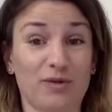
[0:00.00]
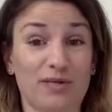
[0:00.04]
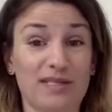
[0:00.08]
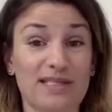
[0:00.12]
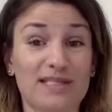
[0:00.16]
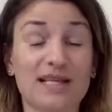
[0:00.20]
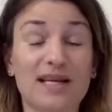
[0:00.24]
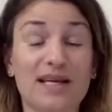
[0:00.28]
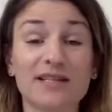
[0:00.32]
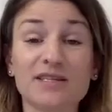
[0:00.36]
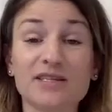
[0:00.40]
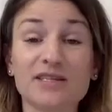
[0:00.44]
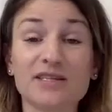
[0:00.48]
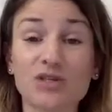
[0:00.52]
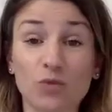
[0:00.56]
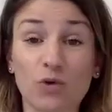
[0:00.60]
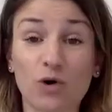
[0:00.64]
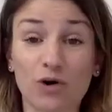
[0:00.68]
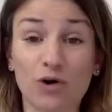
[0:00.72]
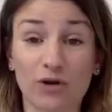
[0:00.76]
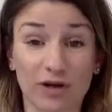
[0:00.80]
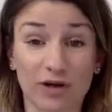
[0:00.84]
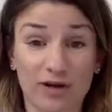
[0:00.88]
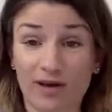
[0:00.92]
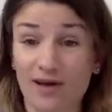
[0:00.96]
It's like the
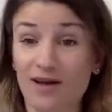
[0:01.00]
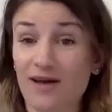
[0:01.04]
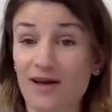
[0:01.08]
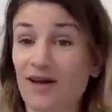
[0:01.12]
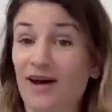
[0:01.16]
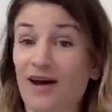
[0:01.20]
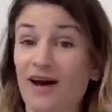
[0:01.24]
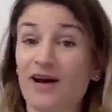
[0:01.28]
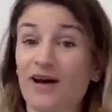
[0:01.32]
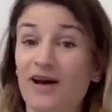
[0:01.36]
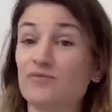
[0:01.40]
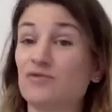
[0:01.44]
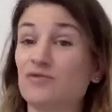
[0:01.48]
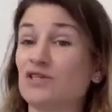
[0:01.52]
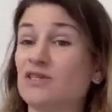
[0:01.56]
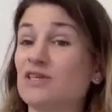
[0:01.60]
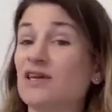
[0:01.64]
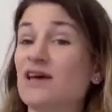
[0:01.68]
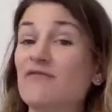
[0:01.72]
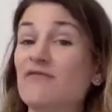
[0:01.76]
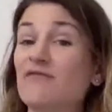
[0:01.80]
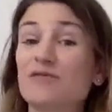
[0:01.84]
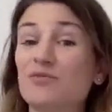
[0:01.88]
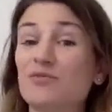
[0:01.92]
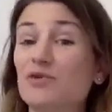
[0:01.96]
swan.
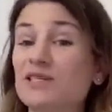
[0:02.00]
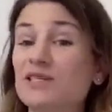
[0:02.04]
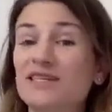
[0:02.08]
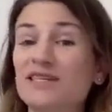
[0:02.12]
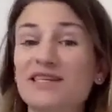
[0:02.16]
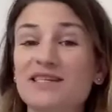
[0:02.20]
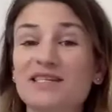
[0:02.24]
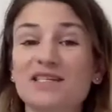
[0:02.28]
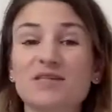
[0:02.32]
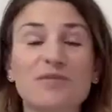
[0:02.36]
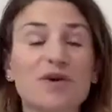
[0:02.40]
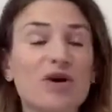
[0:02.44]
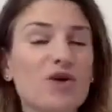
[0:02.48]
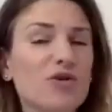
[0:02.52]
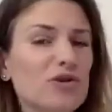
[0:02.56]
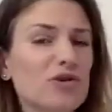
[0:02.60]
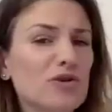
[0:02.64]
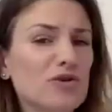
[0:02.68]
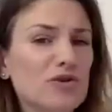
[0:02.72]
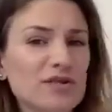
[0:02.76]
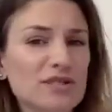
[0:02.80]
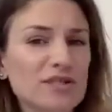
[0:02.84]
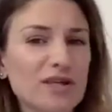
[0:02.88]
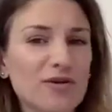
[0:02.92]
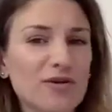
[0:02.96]
Everybody says to me, oh, you
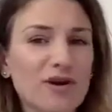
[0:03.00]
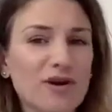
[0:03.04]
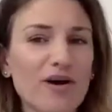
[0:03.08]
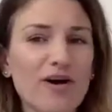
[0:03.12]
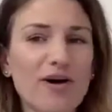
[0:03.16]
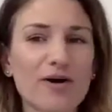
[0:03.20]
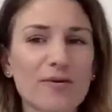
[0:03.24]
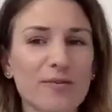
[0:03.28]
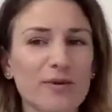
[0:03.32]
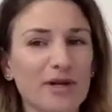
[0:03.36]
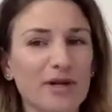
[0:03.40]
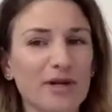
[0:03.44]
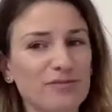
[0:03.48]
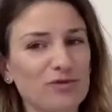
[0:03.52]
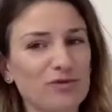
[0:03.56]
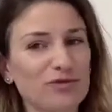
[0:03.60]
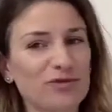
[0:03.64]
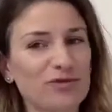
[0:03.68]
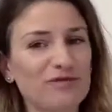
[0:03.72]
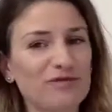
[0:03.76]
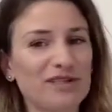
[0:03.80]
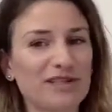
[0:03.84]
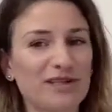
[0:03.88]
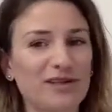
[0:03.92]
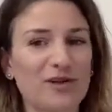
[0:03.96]
look so calm, and I'm
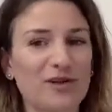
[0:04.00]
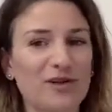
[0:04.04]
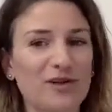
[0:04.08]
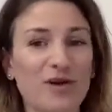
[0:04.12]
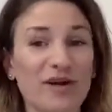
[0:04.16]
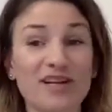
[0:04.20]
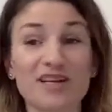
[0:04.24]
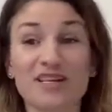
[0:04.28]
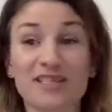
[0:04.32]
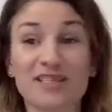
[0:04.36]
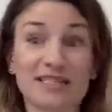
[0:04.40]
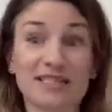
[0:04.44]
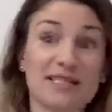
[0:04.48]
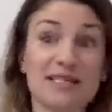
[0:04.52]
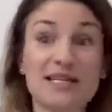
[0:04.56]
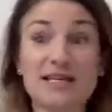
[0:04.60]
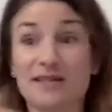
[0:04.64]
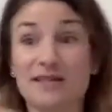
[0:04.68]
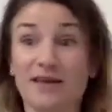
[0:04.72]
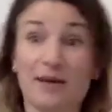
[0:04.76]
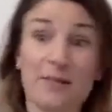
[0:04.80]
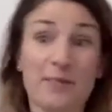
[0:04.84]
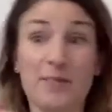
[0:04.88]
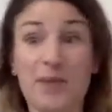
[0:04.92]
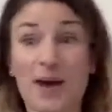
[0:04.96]
drifting along, and
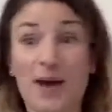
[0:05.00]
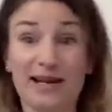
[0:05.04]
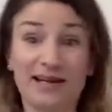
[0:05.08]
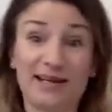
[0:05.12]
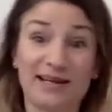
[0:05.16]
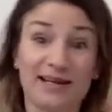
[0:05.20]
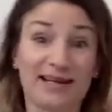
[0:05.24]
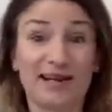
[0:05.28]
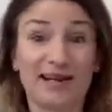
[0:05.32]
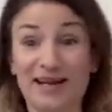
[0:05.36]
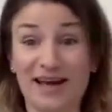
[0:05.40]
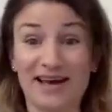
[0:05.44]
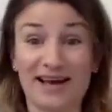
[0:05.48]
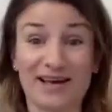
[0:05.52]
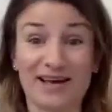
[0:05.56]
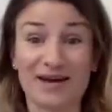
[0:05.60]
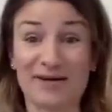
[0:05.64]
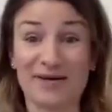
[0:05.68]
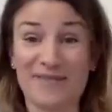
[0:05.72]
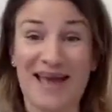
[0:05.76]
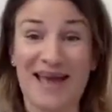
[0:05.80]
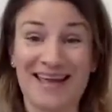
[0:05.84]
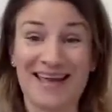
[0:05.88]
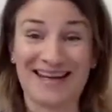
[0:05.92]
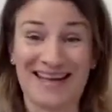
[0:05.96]
underneath I'm paddling like a
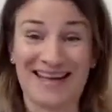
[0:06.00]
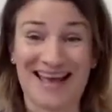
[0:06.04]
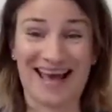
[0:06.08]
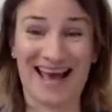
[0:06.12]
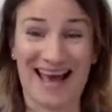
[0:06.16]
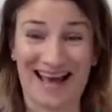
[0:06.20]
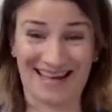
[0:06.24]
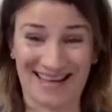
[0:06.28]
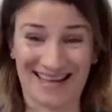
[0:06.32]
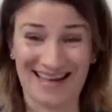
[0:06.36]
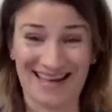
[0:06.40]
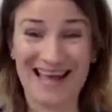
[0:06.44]
maniac.